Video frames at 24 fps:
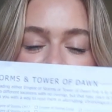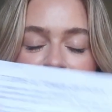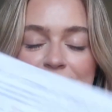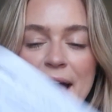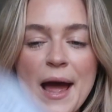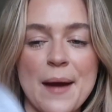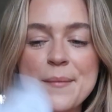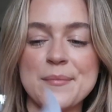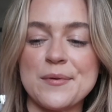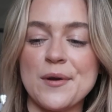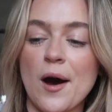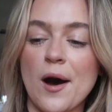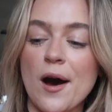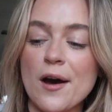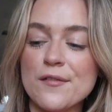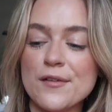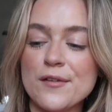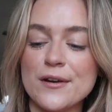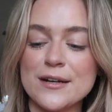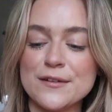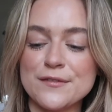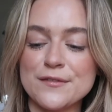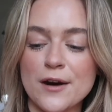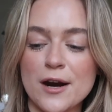I'm not
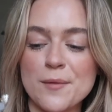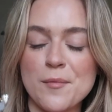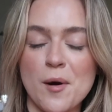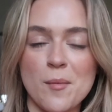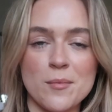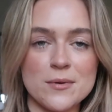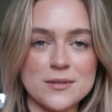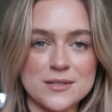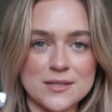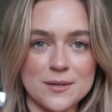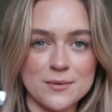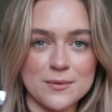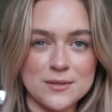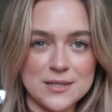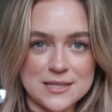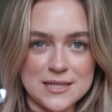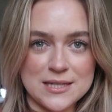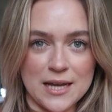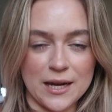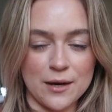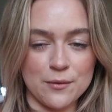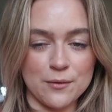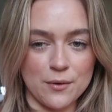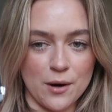very far, I'm almost done with the
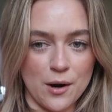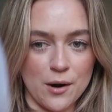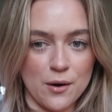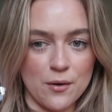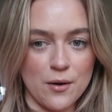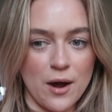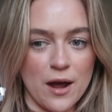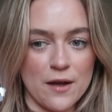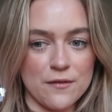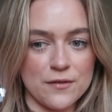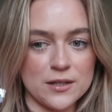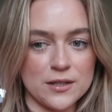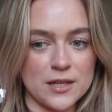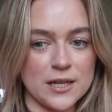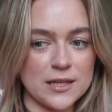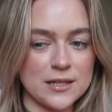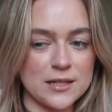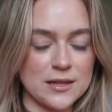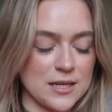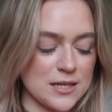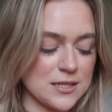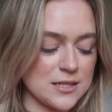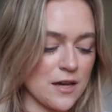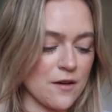second row. I feel
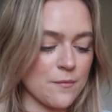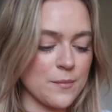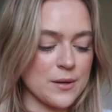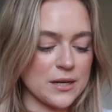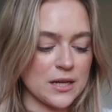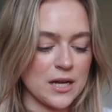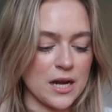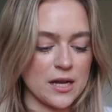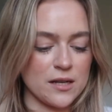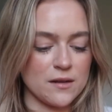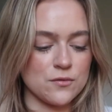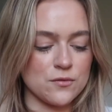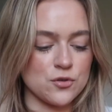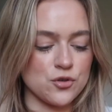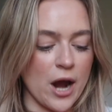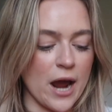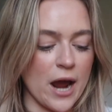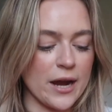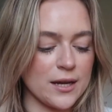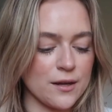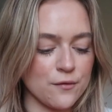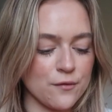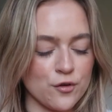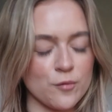like these have been kind of
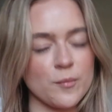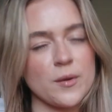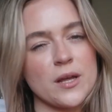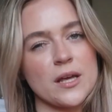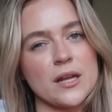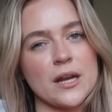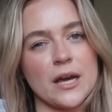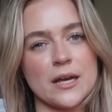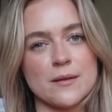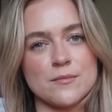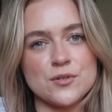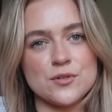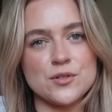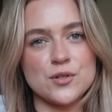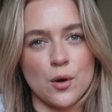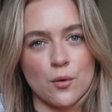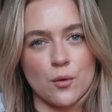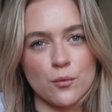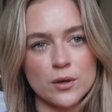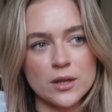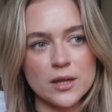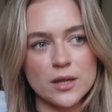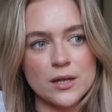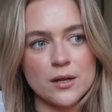dragging for me and I
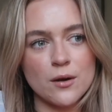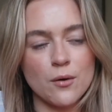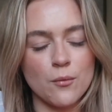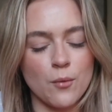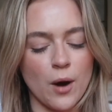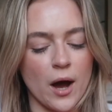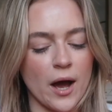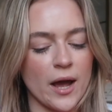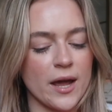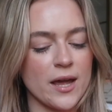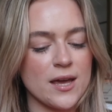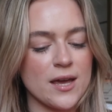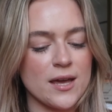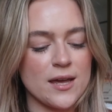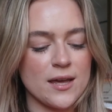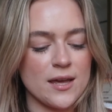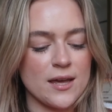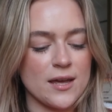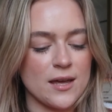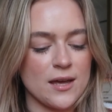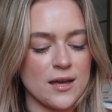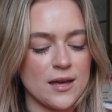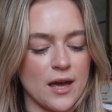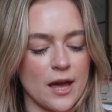don't really know why.
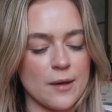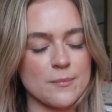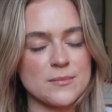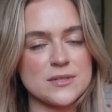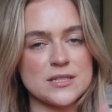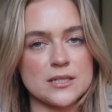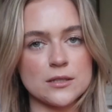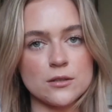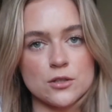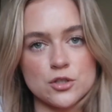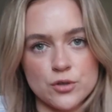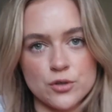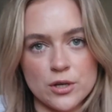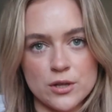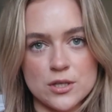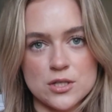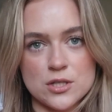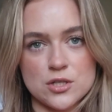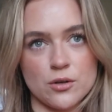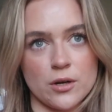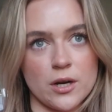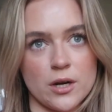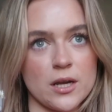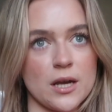I'm still enjoying the
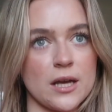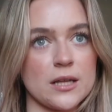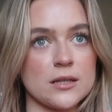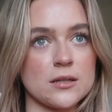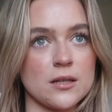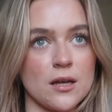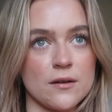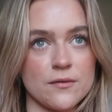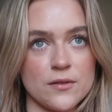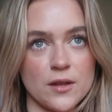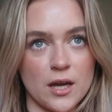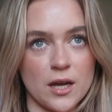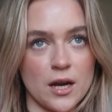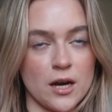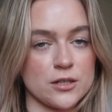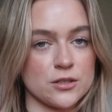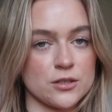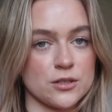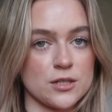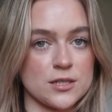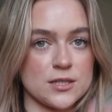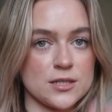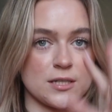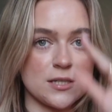story, I love the
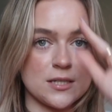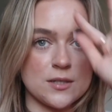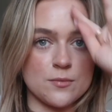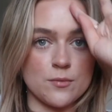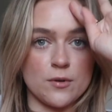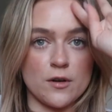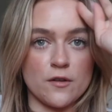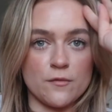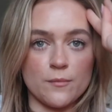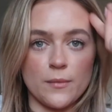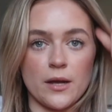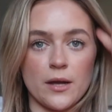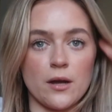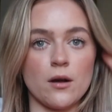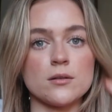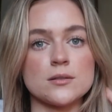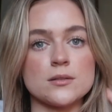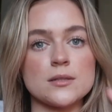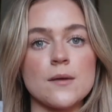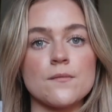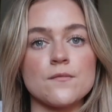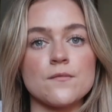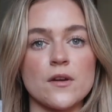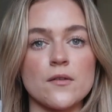characters. This is one of my
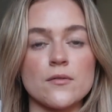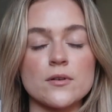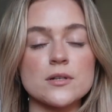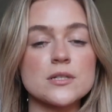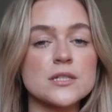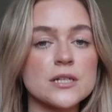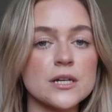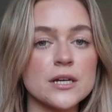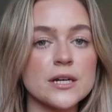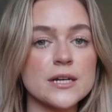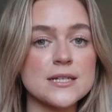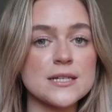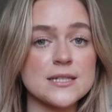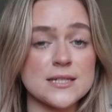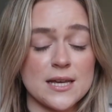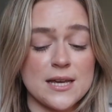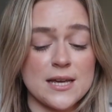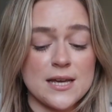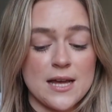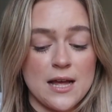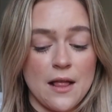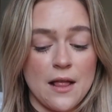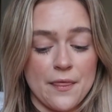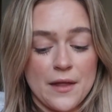all-time favorite series
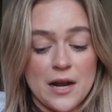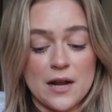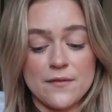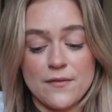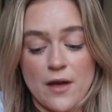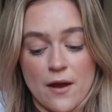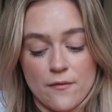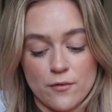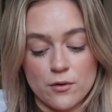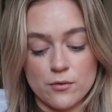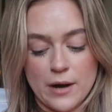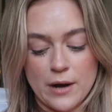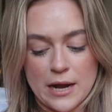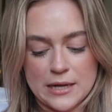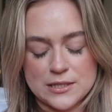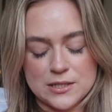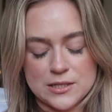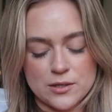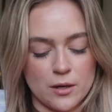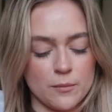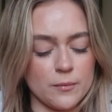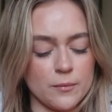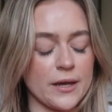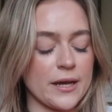that I've ever read,
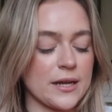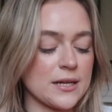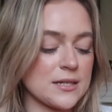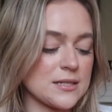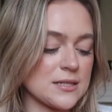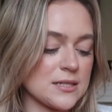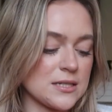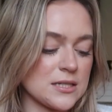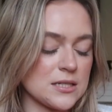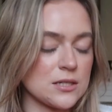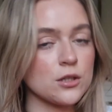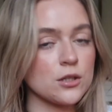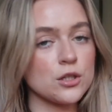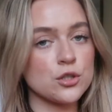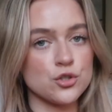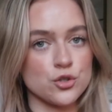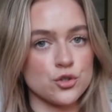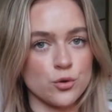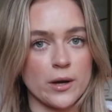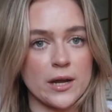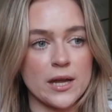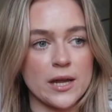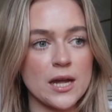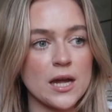so I'm like still
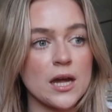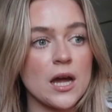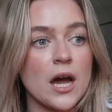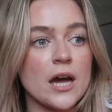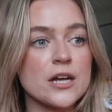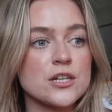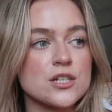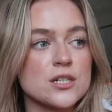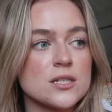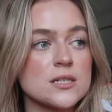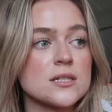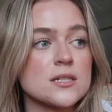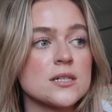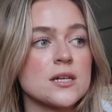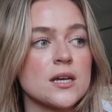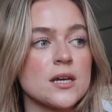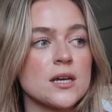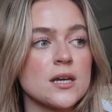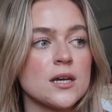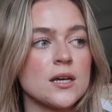enjoying it. I just